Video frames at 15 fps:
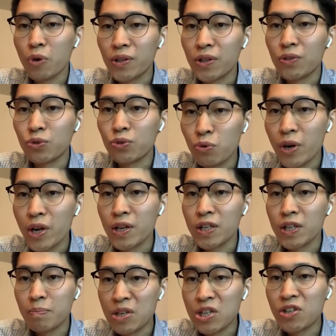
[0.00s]
23
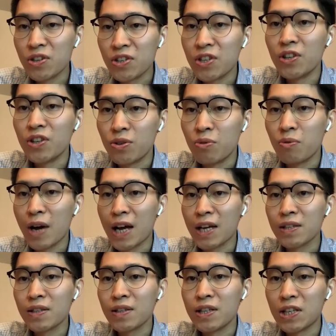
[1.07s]
species in the
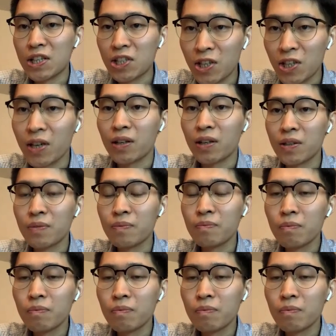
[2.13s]
US extinct.